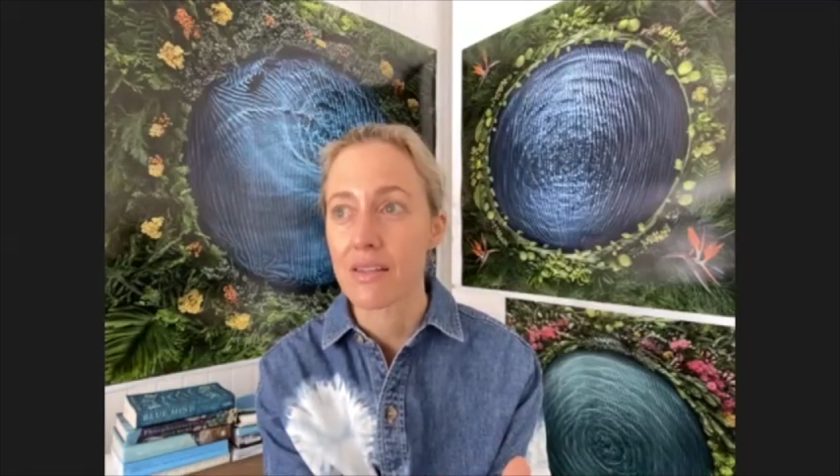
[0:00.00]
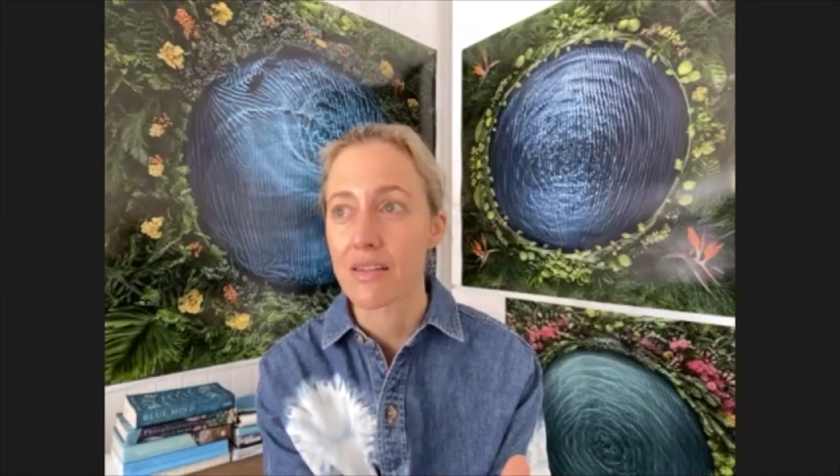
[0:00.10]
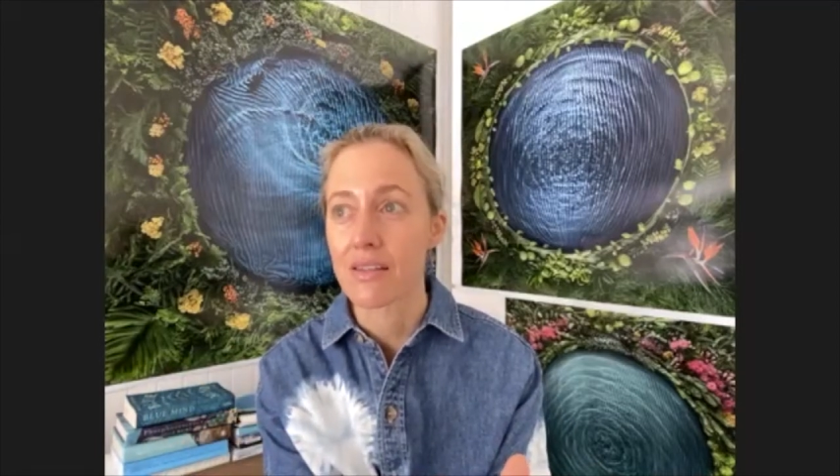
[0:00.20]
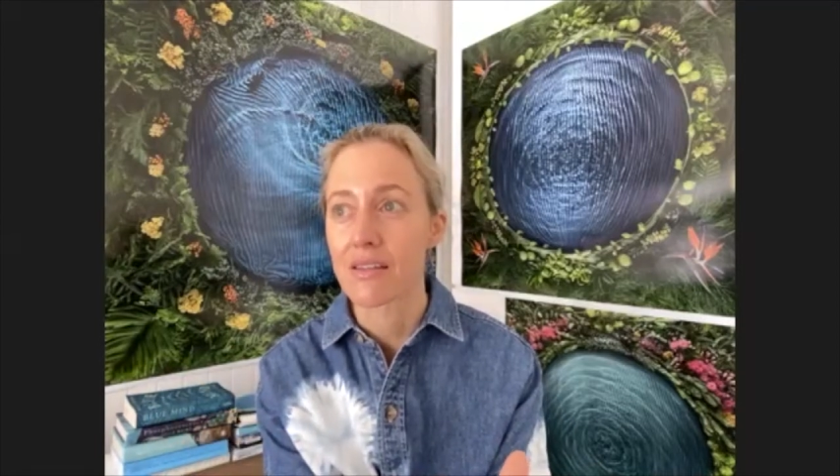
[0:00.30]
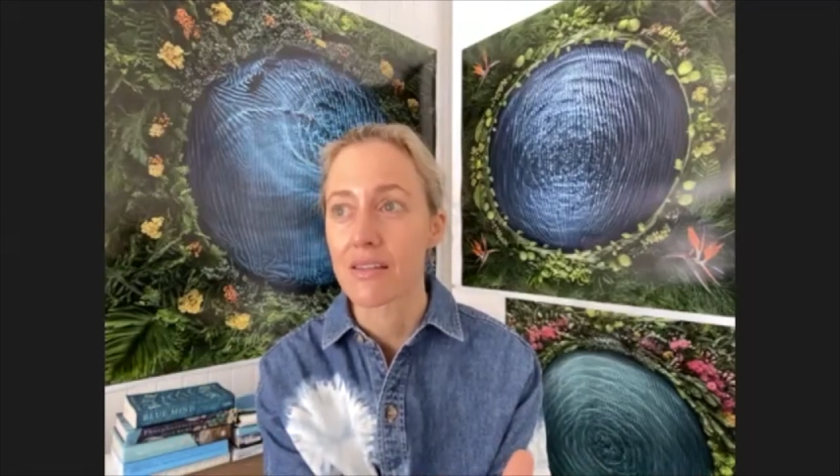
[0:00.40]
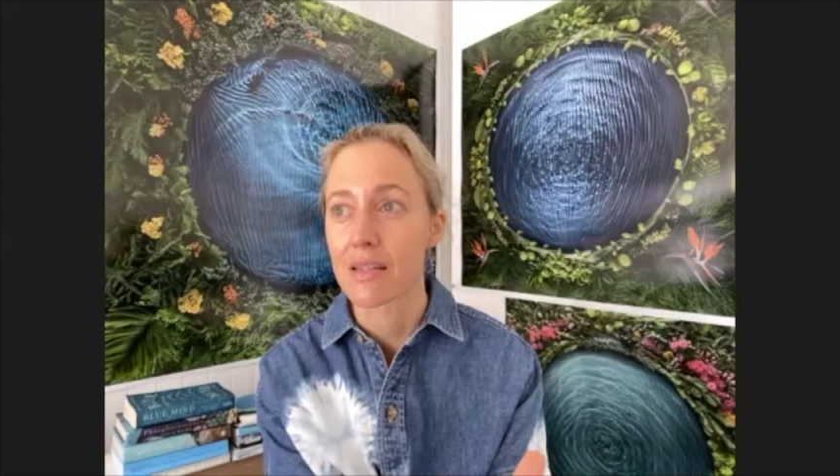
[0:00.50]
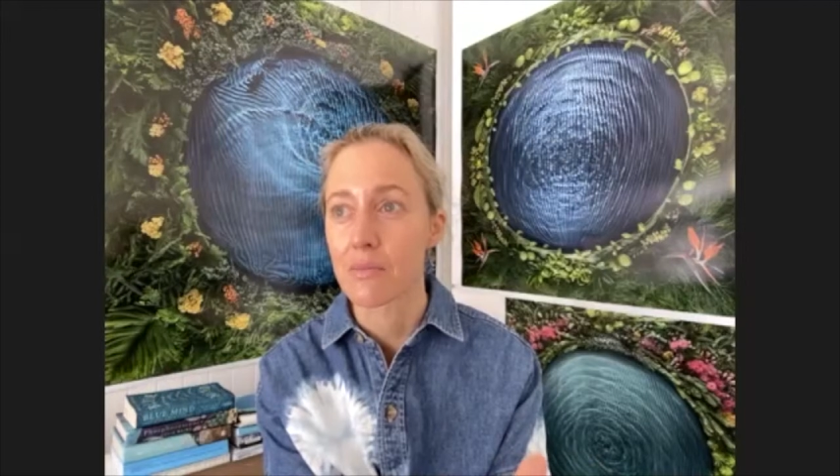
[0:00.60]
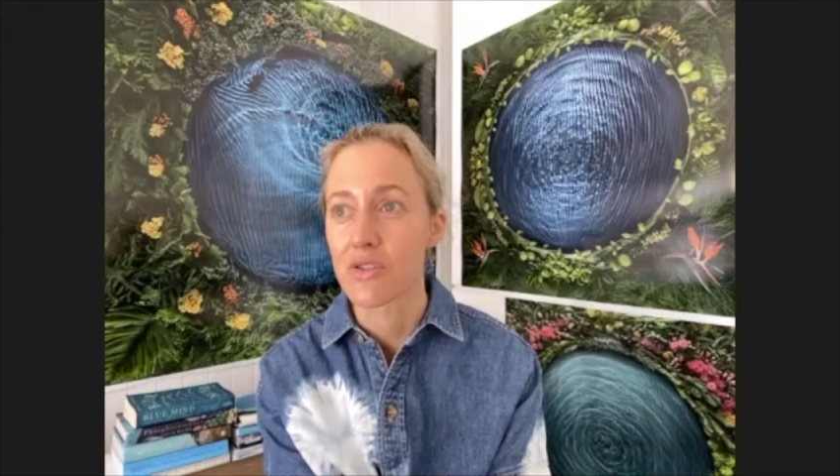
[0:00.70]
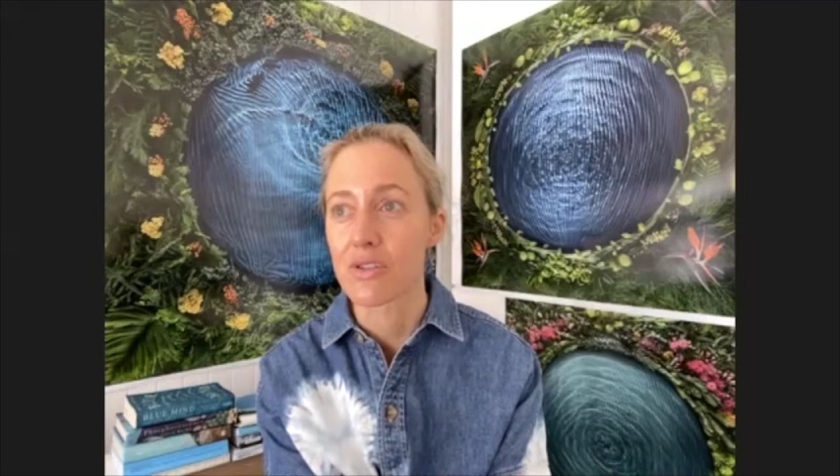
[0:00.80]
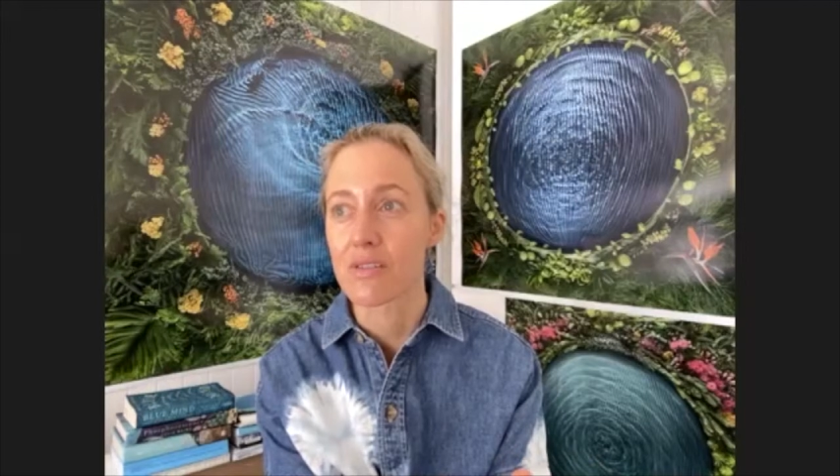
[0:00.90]
the
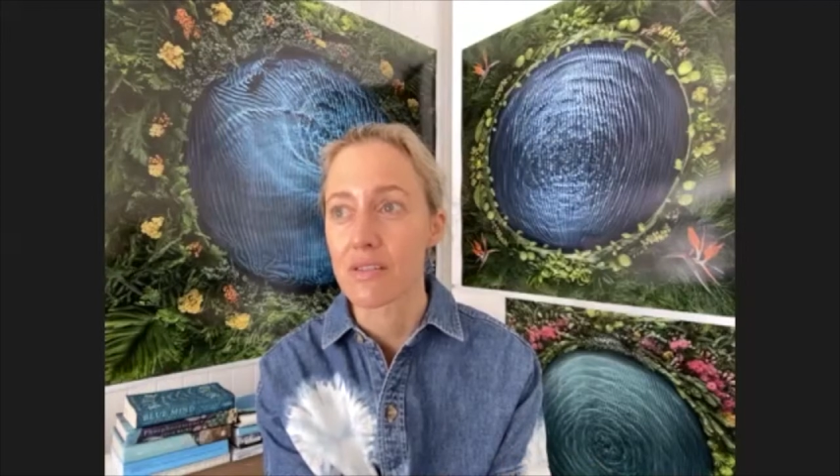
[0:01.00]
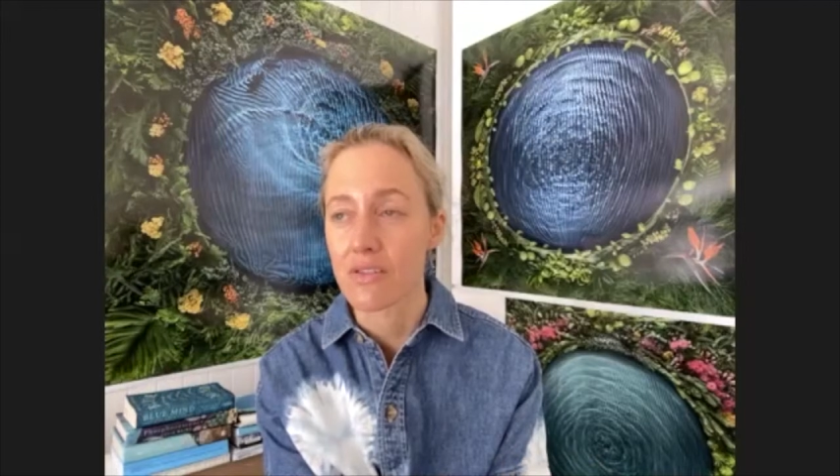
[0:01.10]
images in the